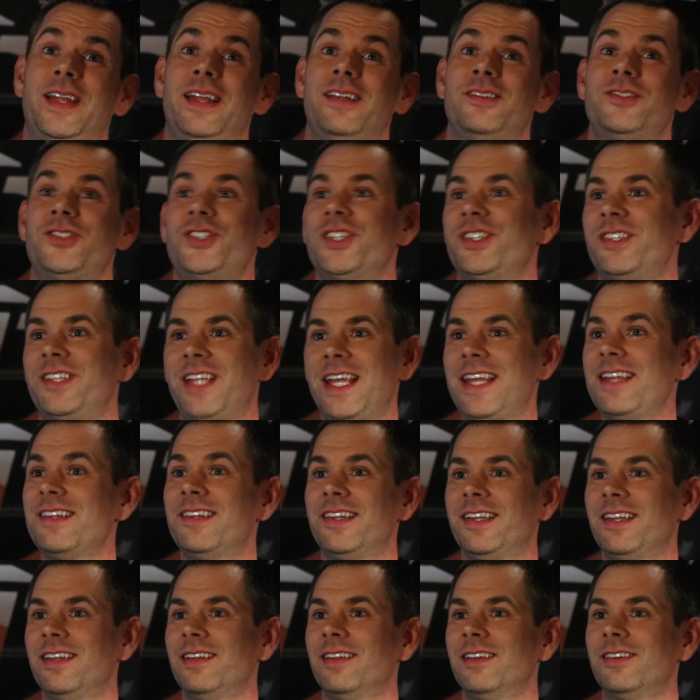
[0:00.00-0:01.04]
it's just
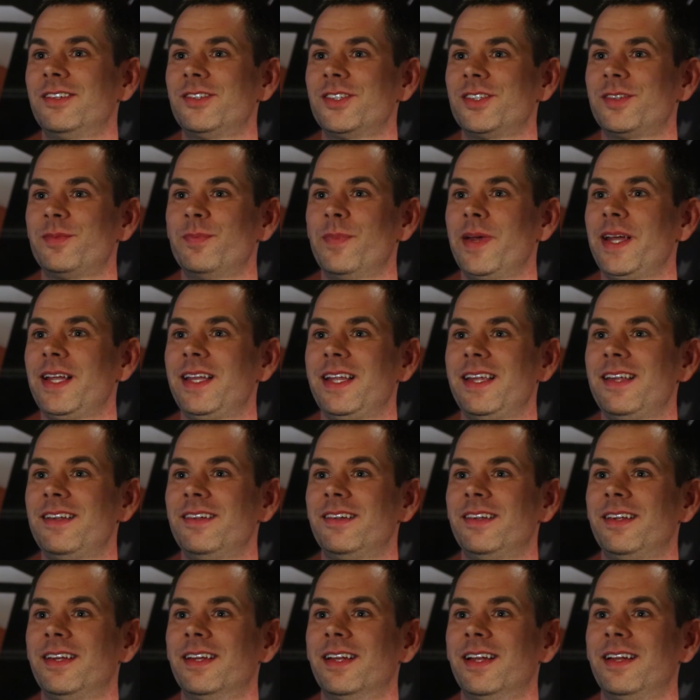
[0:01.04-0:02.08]
easy. It's just made
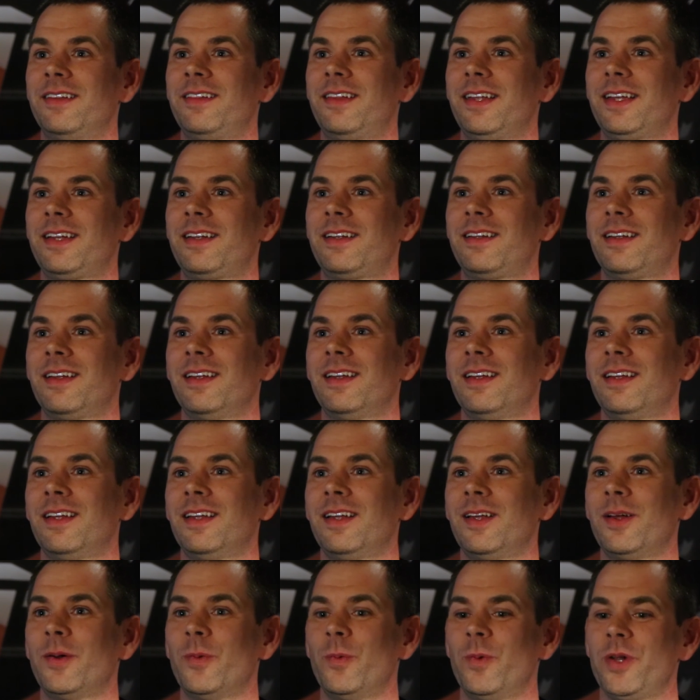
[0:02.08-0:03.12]
easy. And I think
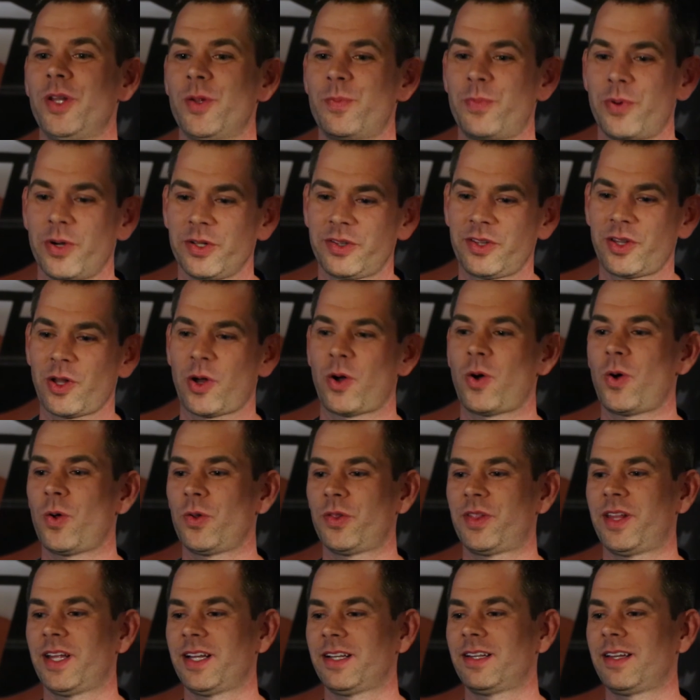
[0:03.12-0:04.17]
when you put the
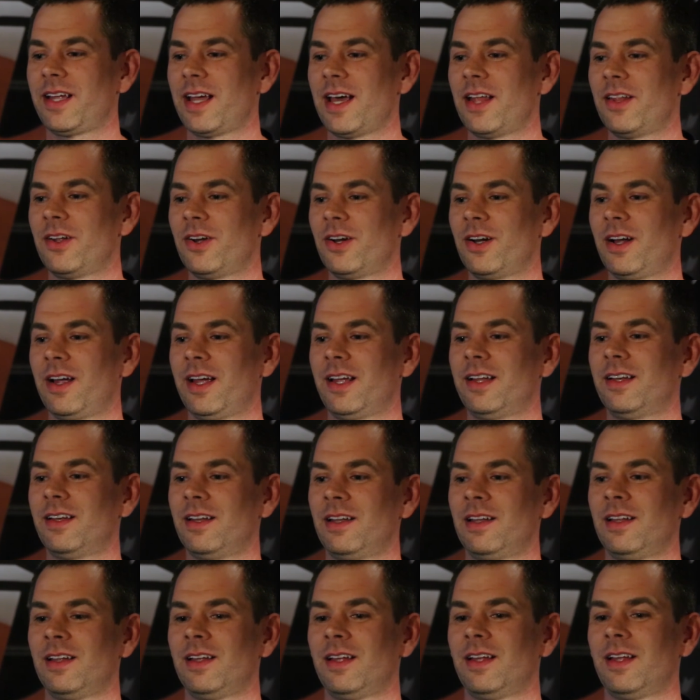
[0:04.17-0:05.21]
whole thing together and